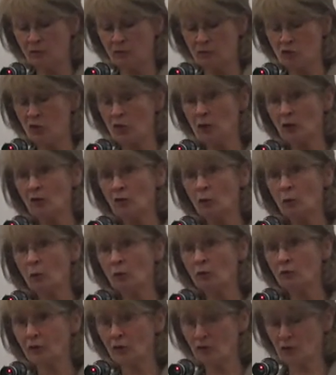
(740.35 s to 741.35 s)
of drugs
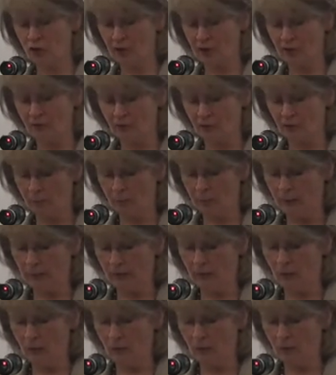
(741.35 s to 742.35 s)
also traces
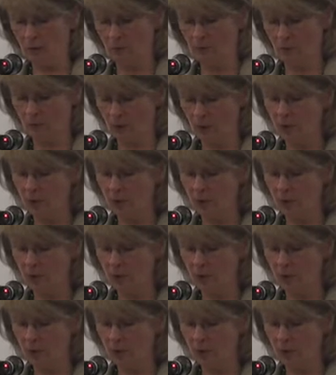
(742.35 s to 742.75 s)
back along,